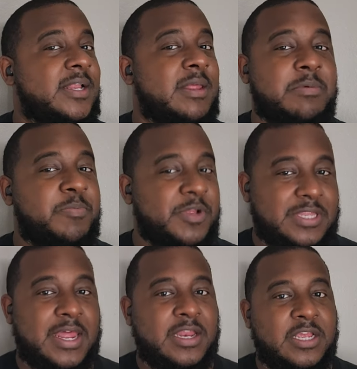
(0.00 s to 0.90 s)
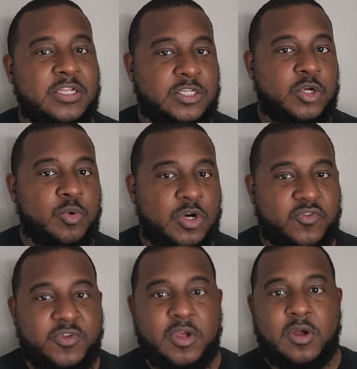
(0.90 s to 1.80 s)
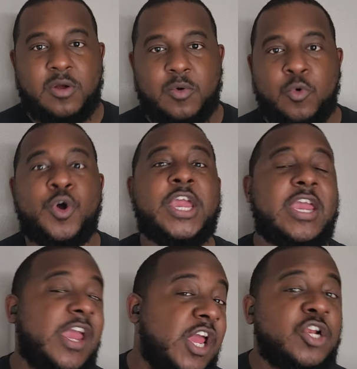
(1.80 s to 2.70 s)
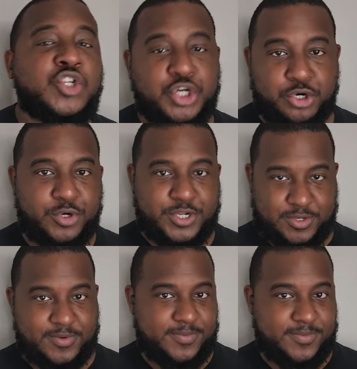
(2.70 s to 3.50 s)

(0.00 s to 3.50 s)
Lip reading: Let me put that in easier words for y'all. We injured.